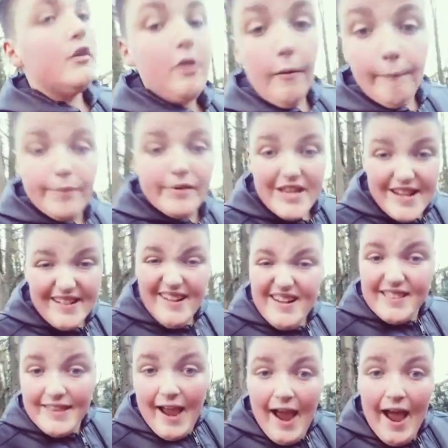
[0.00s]

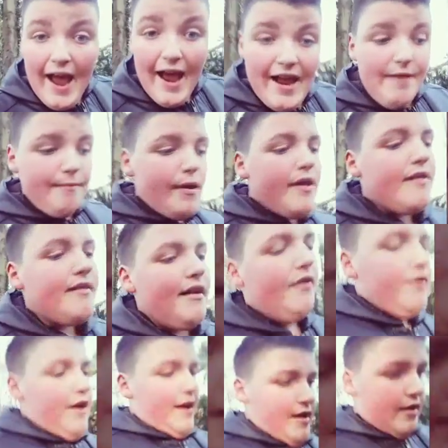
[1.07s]
Competition time!
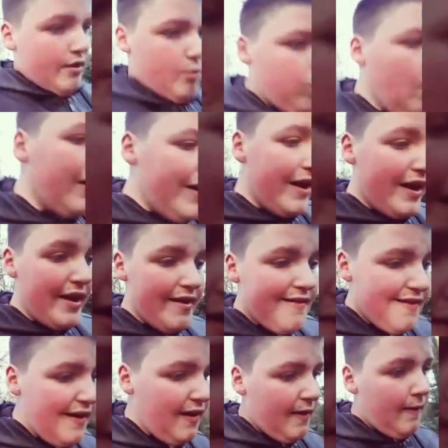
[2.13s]
So yeah, what it
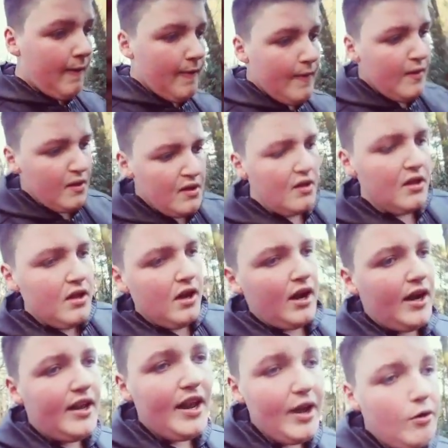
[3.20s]
is,
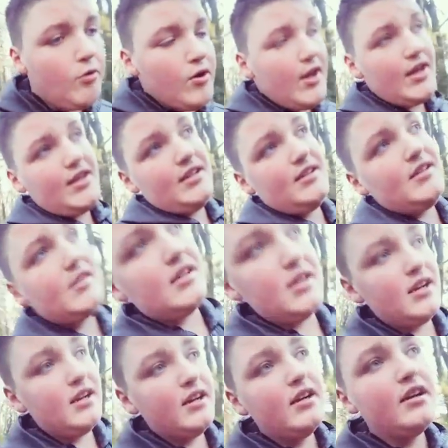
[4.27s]
I know
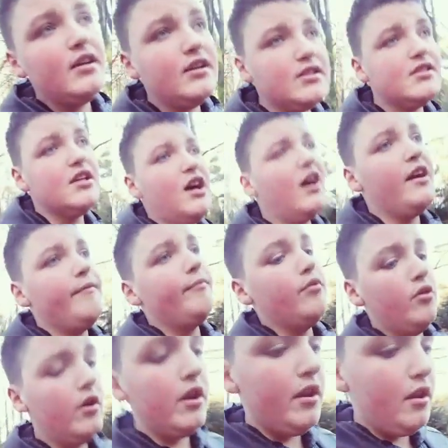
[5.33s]
it's a starting
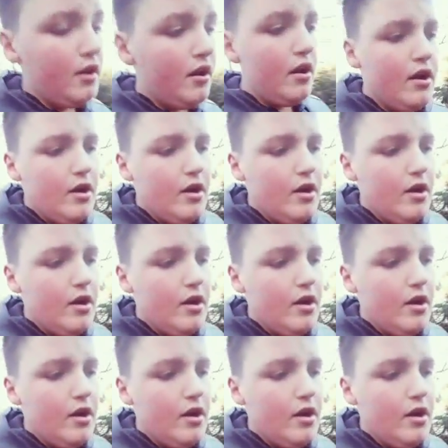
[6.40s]
point.